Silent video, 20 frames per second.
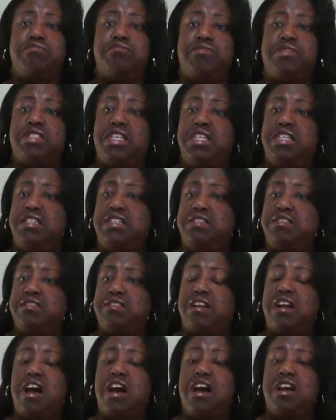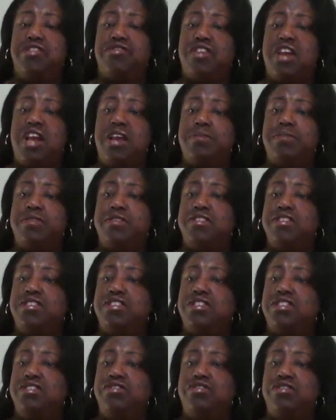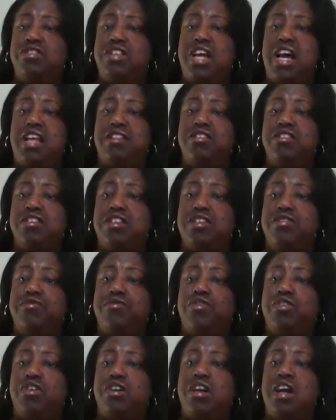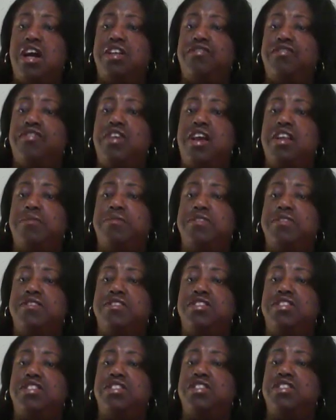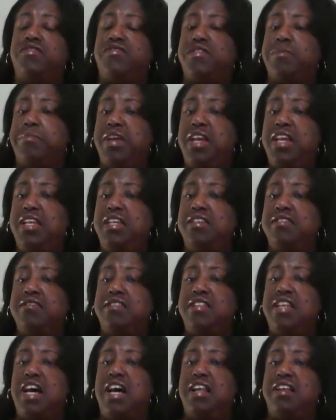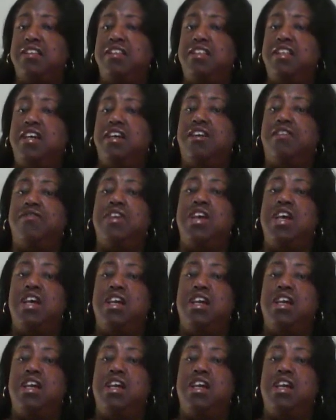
say it's a contract position, you're not looking for a contract position, if the pay is not enough,